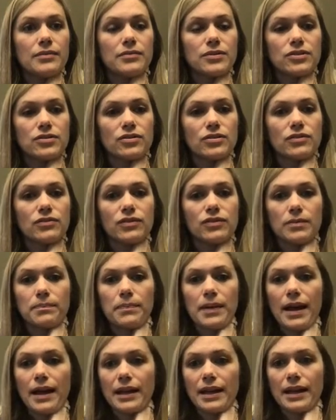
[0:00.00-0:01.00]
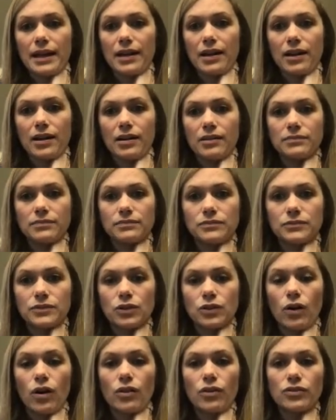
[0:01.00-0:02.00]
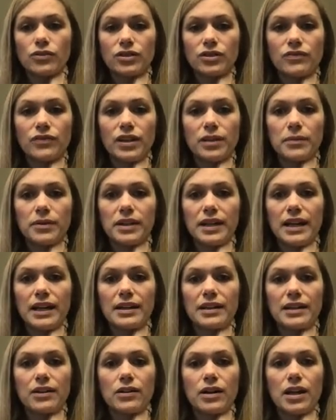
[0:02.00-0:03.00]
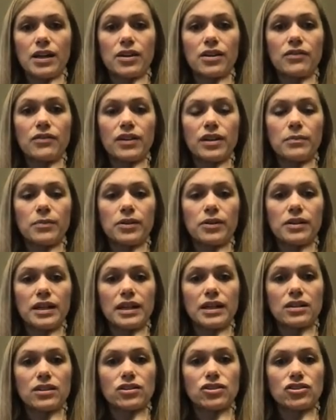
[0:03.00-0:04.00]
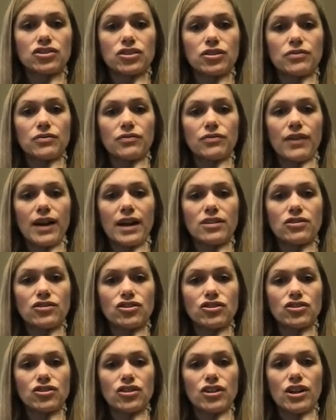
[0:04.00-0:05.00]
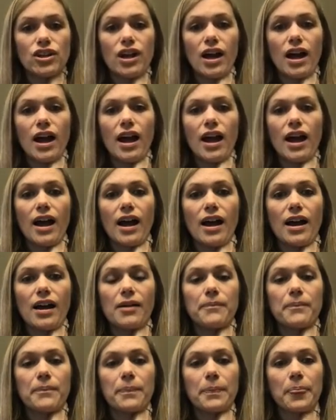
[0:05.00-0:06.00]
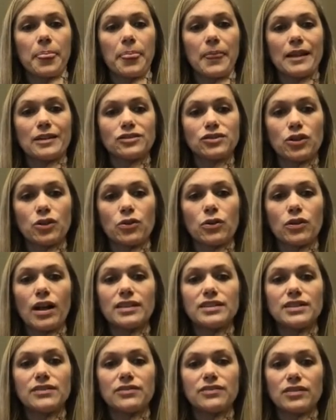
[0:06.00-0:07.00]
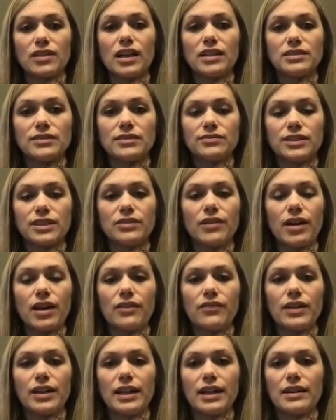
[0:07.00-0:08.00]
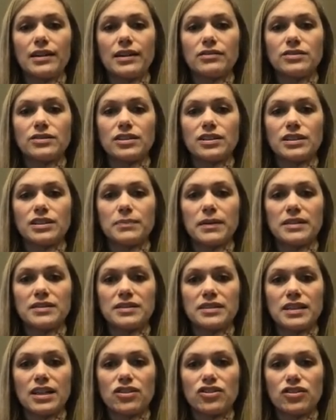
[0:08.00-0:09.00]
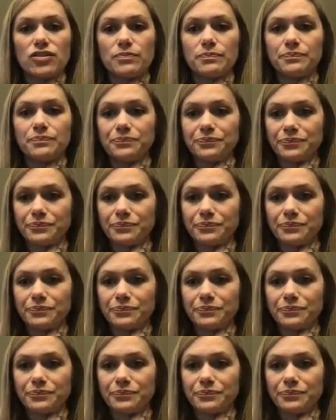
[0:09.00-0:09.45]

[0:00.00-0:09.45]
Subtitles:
I'm just going to flip back here. So all those are available in handout, and they're available in English and French. So lots of really relevant handouts to this presentation.